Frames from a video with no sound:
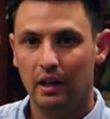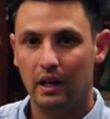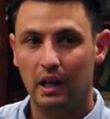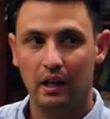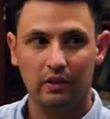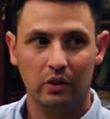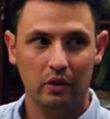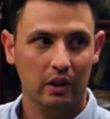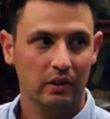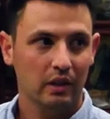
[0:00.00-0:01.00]

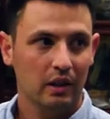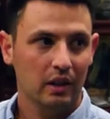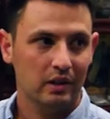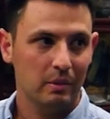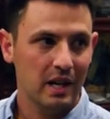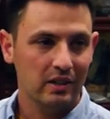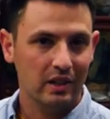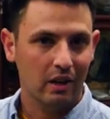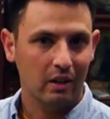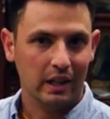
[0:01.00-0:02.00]
So it's
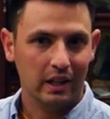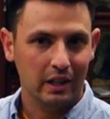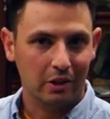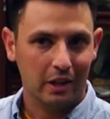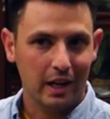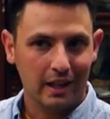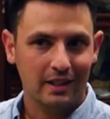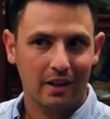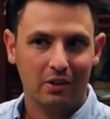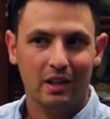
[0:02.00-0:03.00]
amazing how like
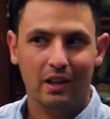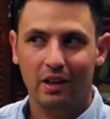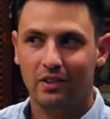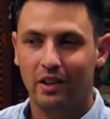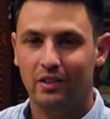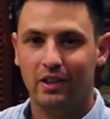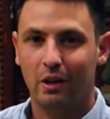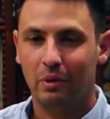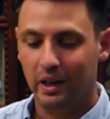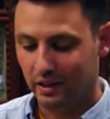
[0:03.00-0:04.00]
interconnected everything is on this
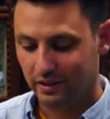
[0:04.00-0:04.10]
airplane.